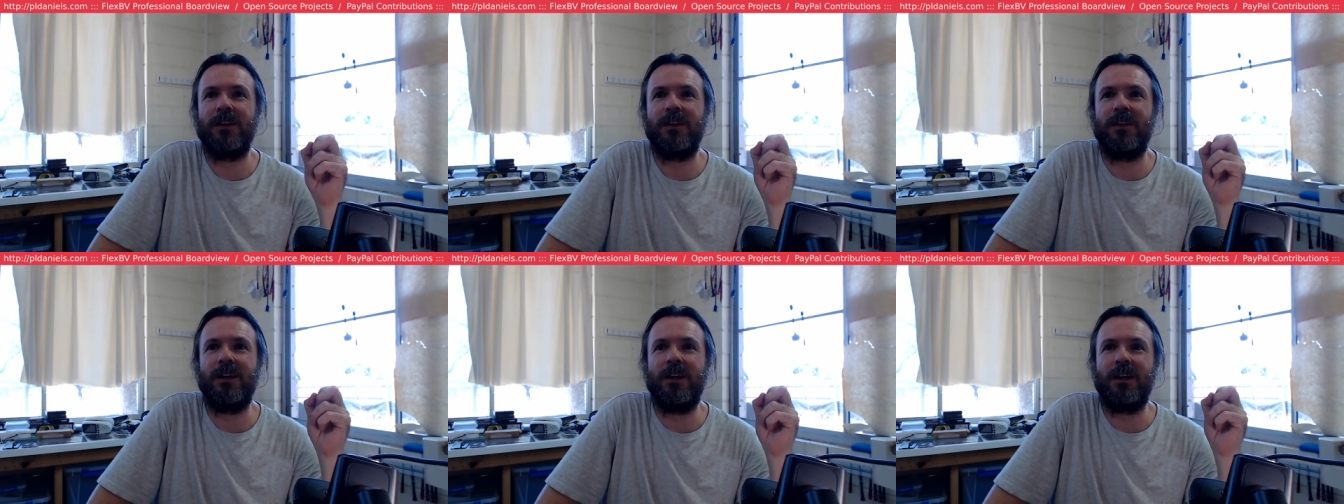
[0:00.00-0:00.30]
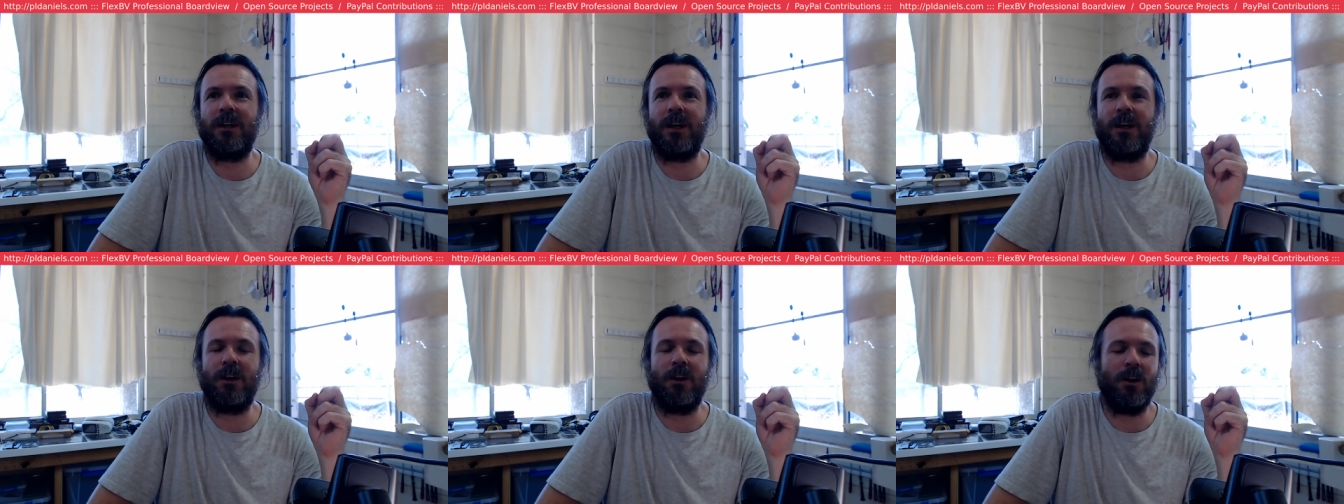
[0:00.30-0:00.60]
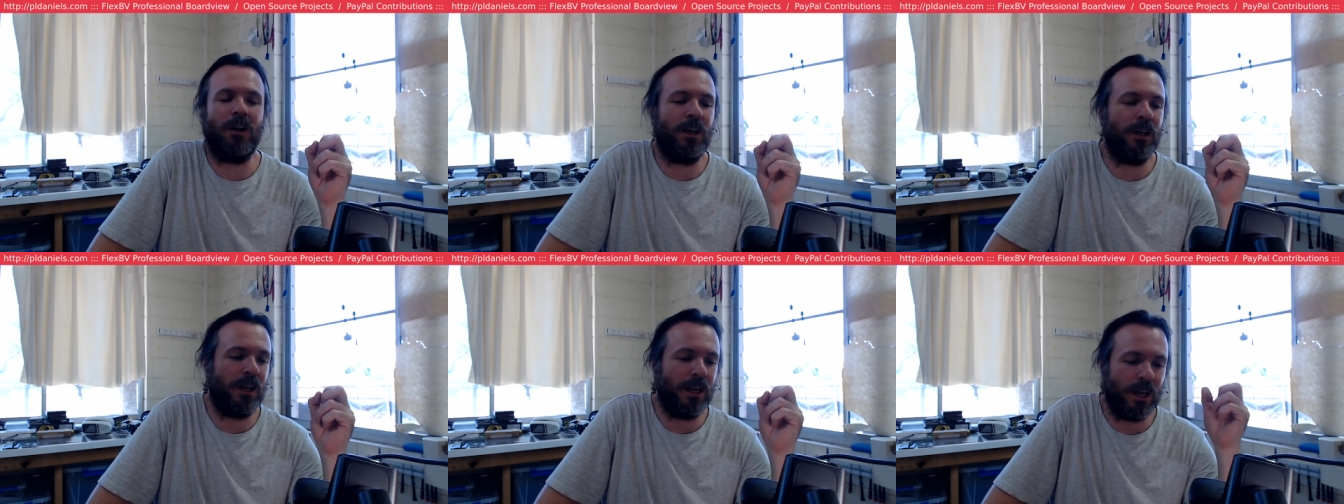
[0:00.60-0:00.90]
Okay,
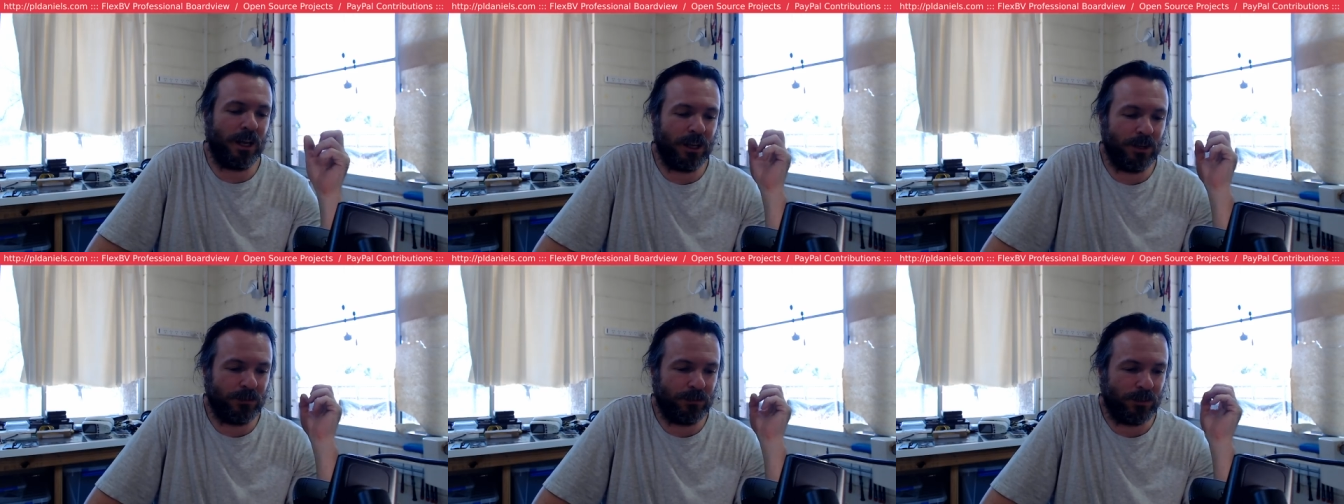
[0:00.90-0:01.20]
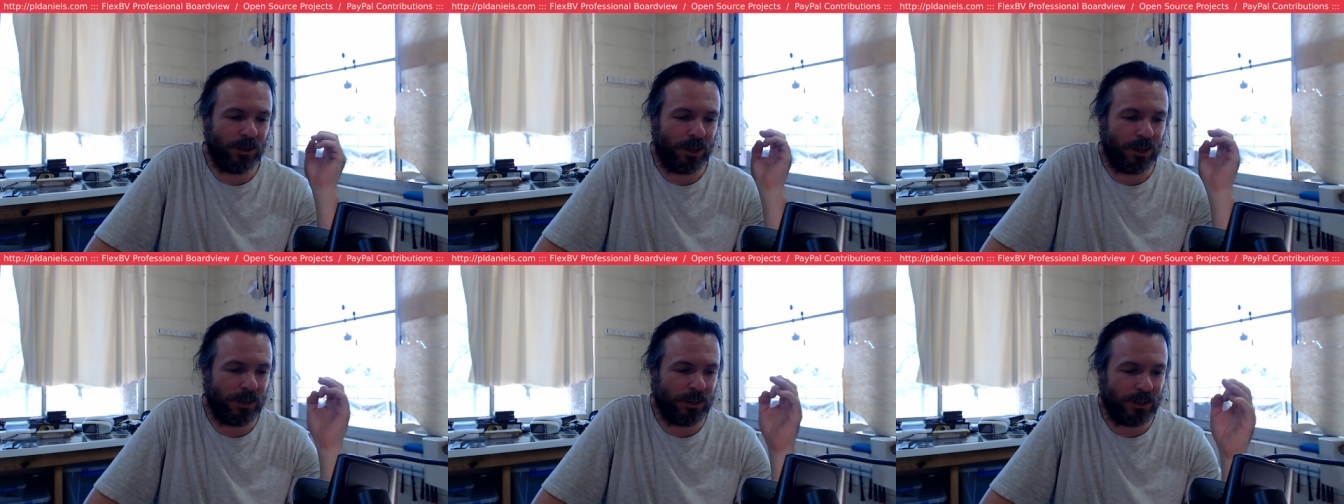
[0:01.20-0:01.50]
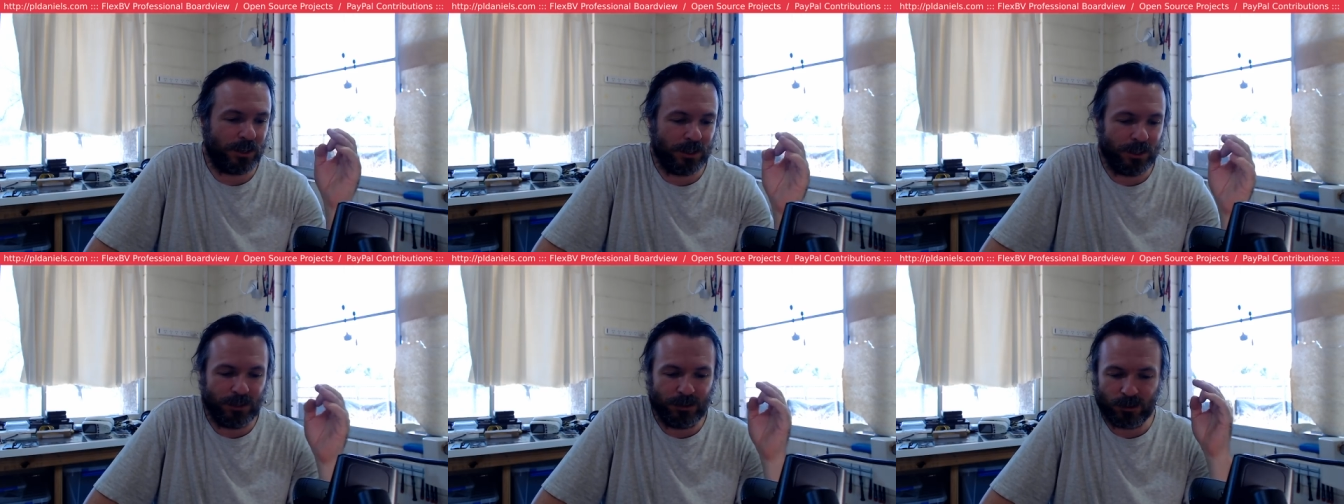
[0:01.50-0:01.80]
I am out of
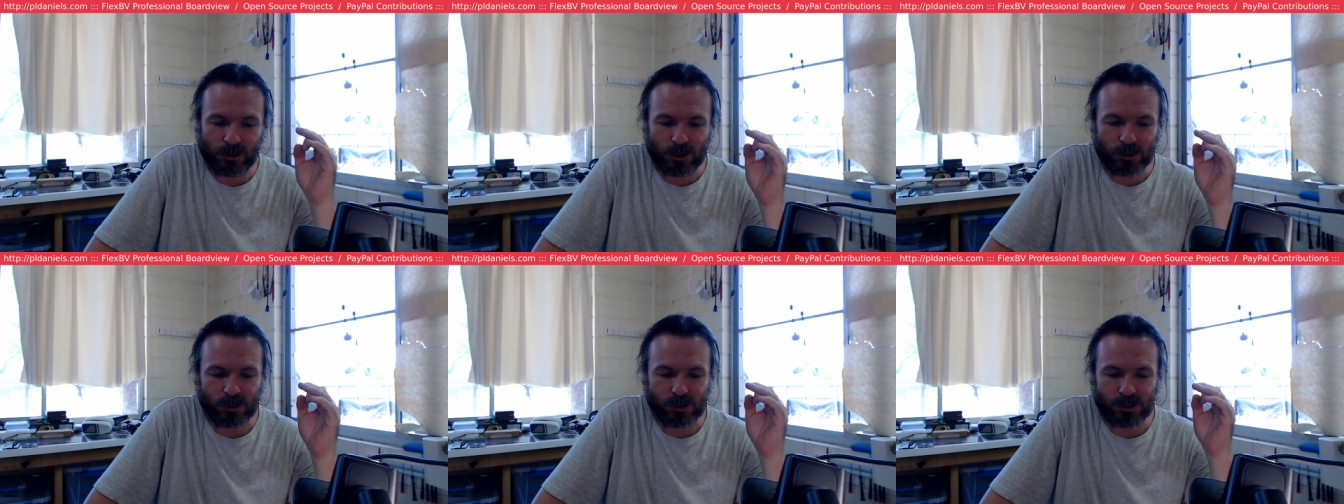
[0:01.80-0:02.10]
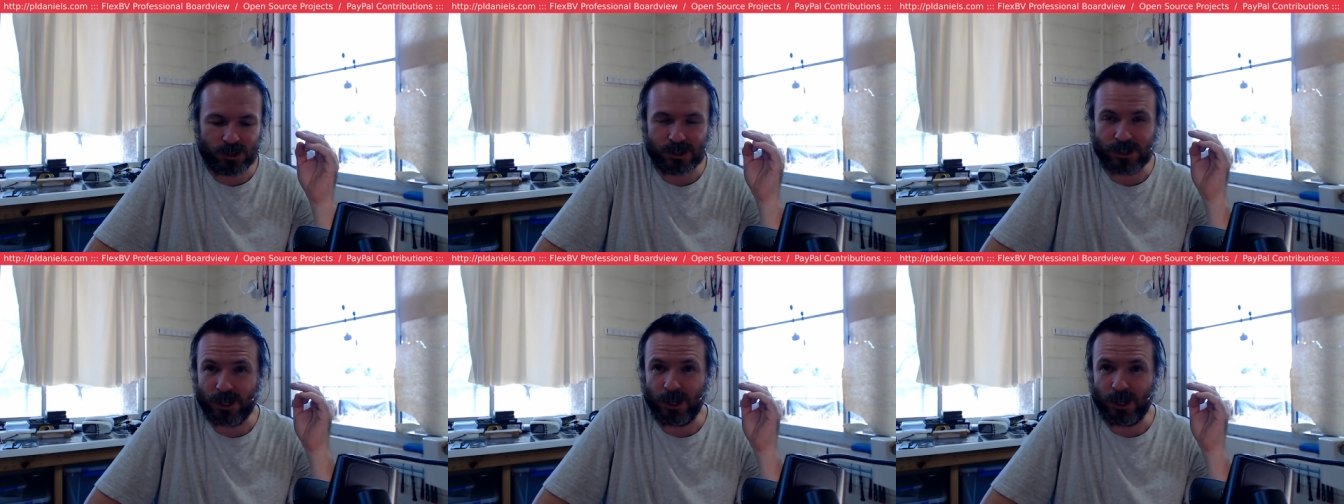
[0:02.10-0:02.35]
here because it's